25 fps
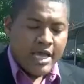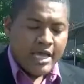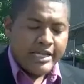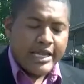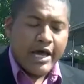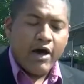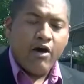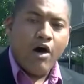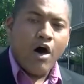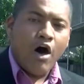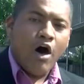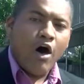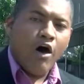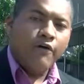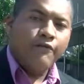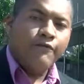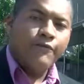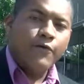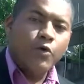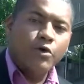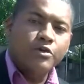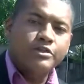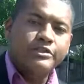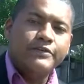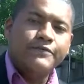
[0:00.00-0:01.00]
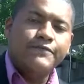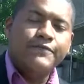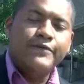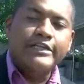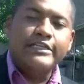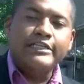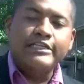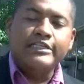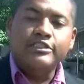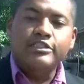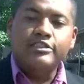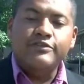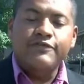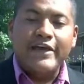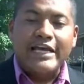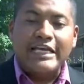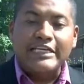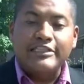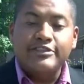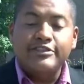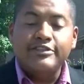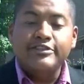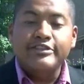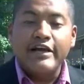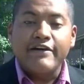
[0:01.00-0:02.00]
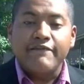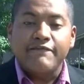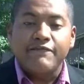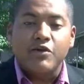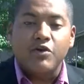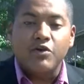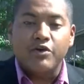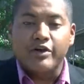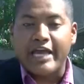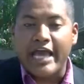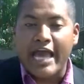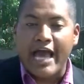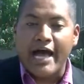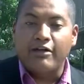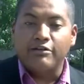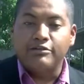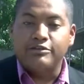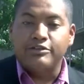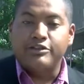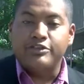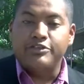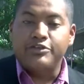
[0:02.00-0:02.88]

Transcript: Now, all four defendants face several counts.